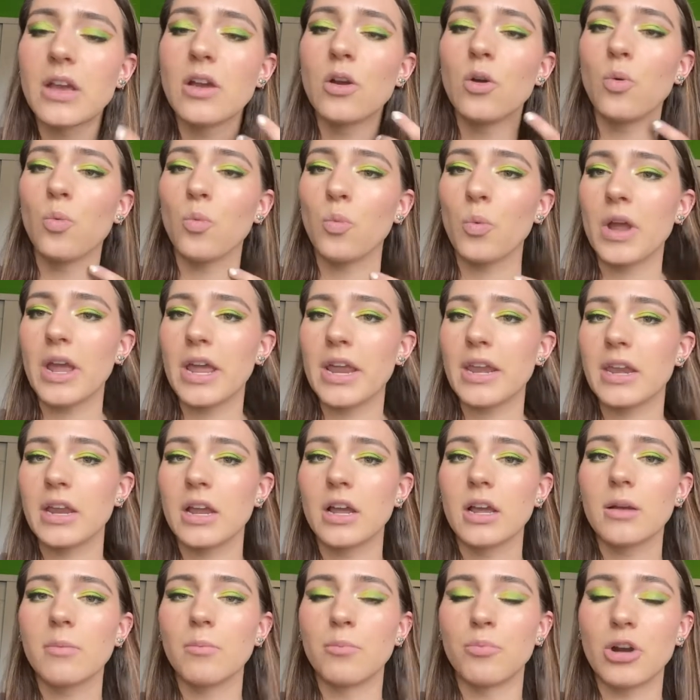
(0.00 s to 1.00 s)
when
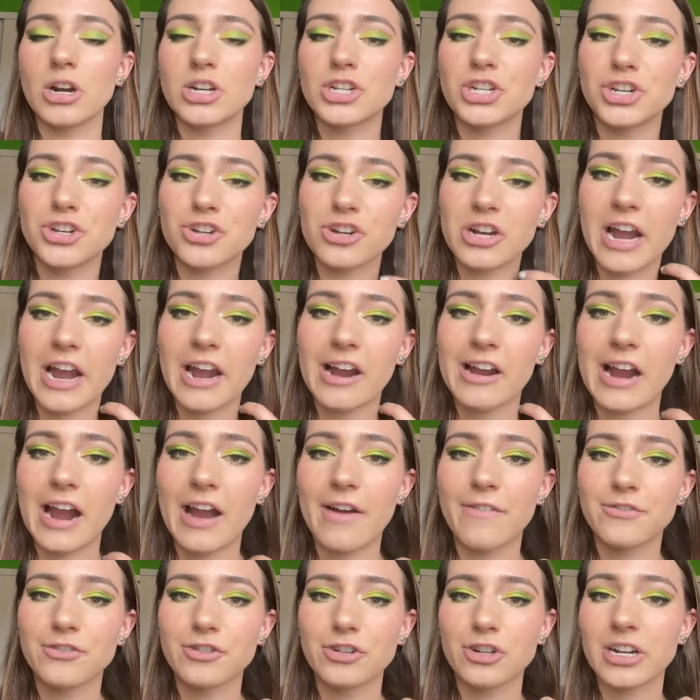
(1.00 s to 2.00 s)
brushing your hair
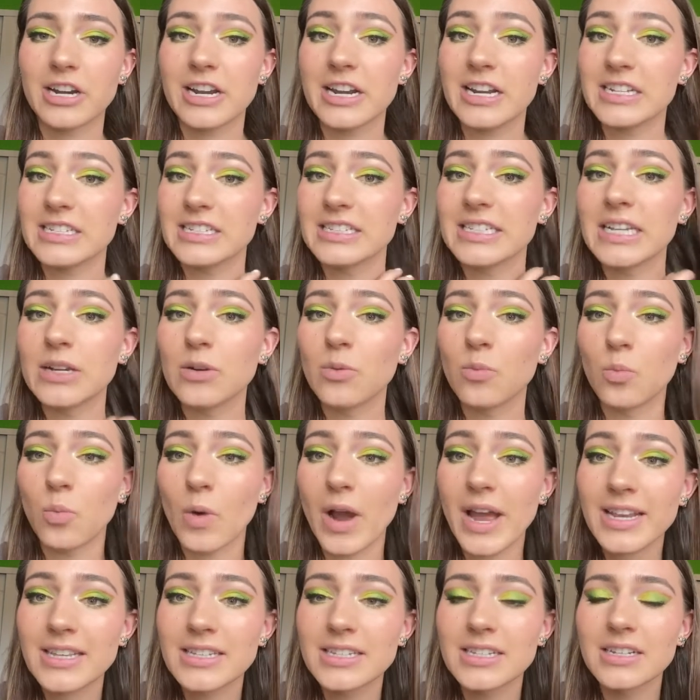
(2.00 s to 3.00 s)
after it is
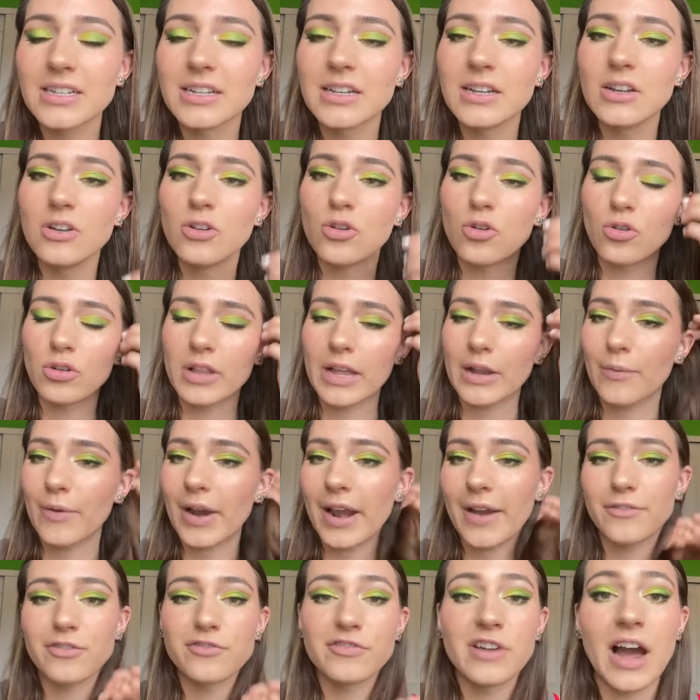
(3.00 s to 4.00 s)
wet, or like right
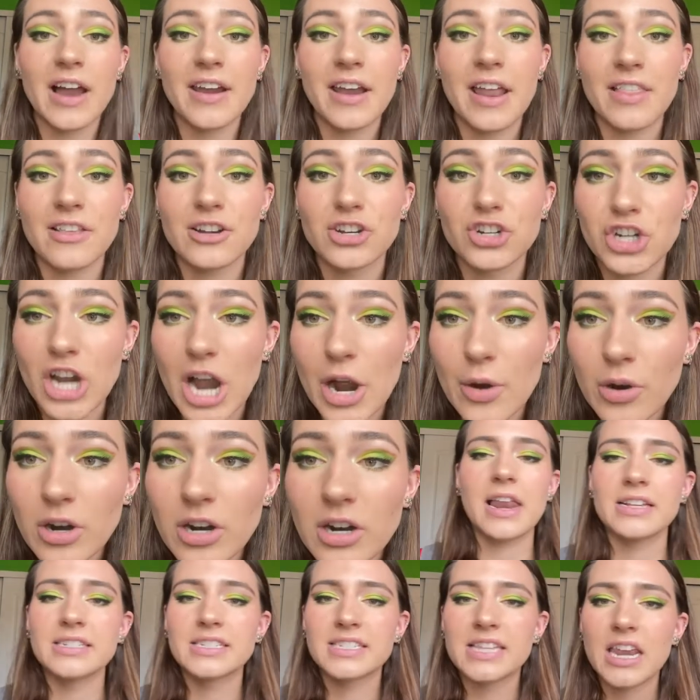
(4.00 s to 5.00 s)
after you've gotten out of the shower.
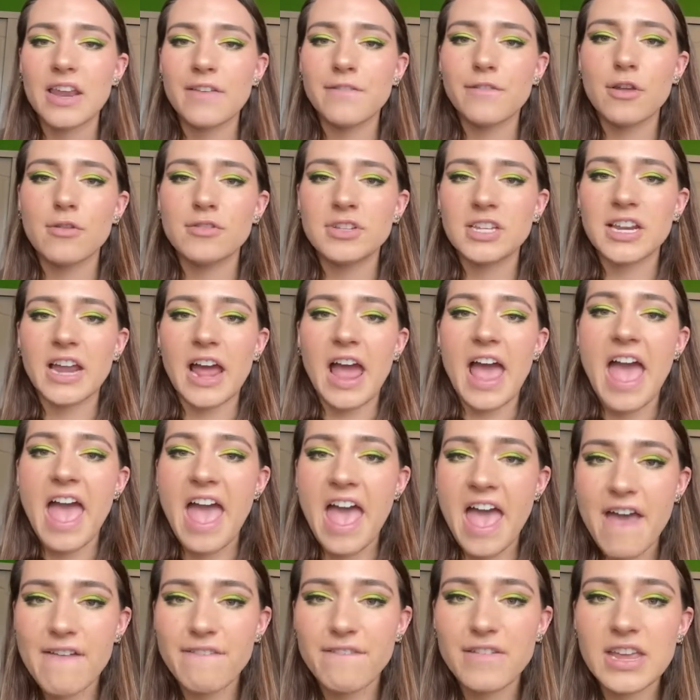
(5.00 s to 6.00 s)
Instead of using a
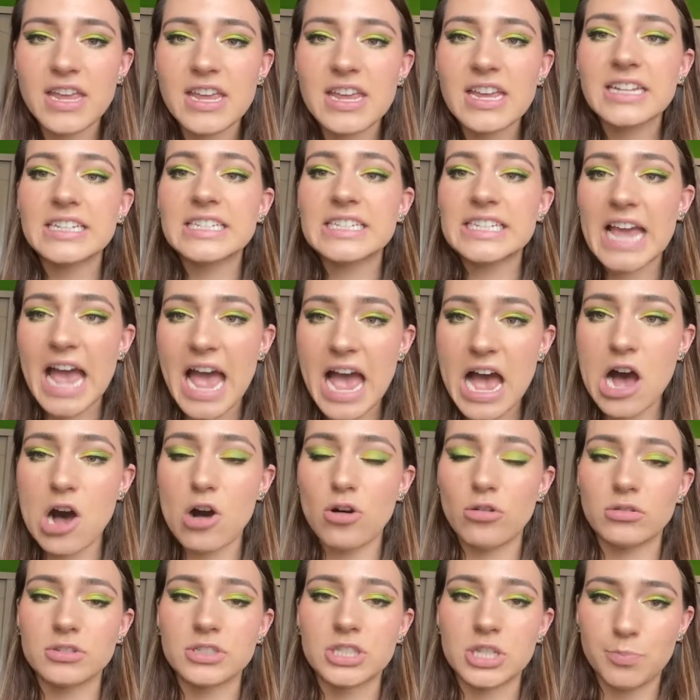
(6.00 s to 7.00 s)
heavy
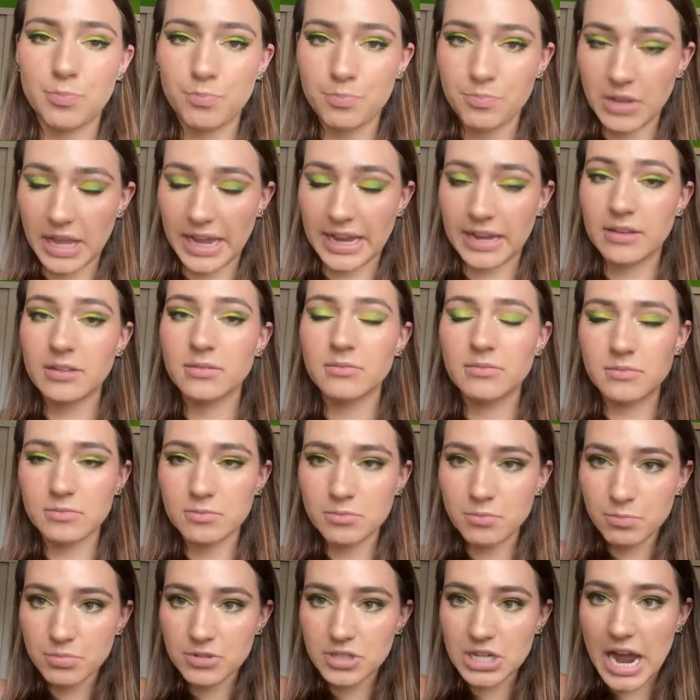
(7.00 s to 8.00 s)
towel to like
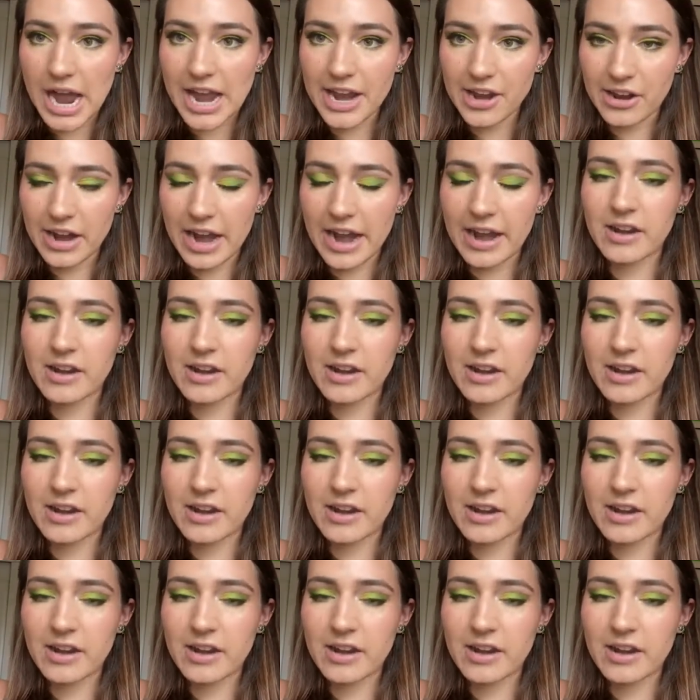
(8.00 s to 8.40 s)
tie your hair